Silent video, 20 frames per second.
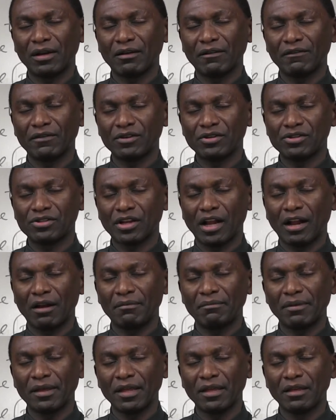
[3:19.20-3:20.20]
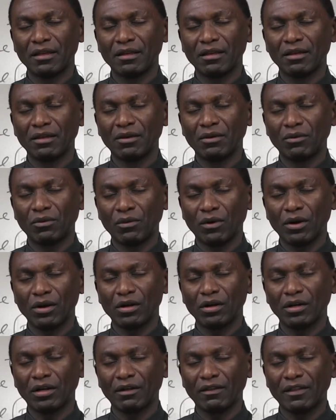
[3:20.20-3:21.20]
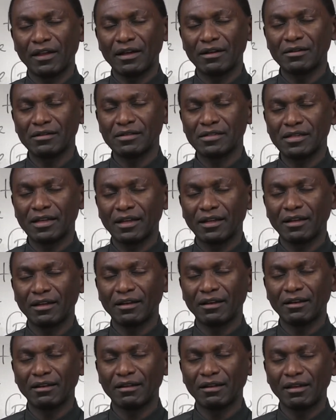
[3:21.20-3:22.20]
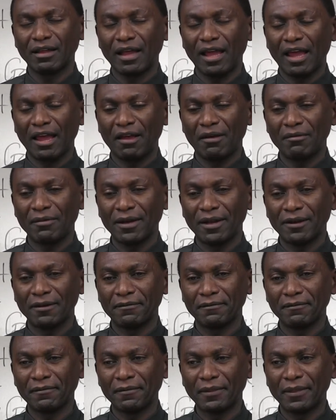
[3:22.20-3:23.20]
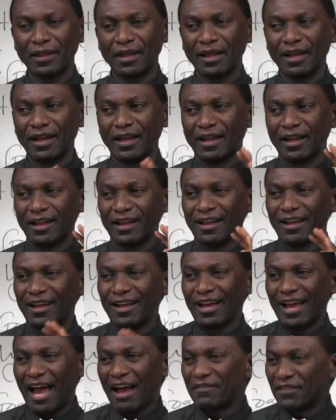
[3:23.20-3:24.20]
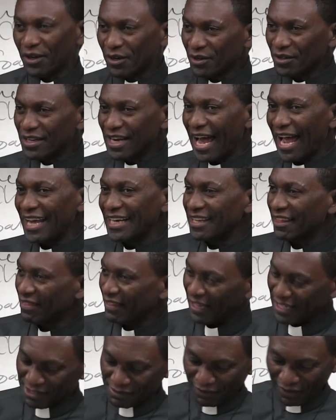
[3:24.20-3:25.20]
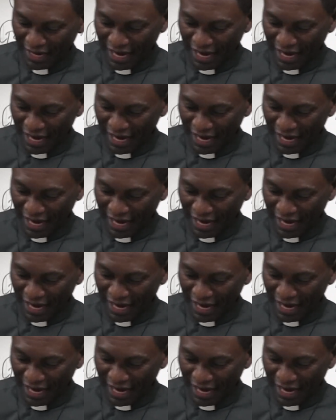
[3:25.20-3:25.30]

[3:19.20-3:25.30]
ever shall be, world without end. Amen. Have a good night. Thanks for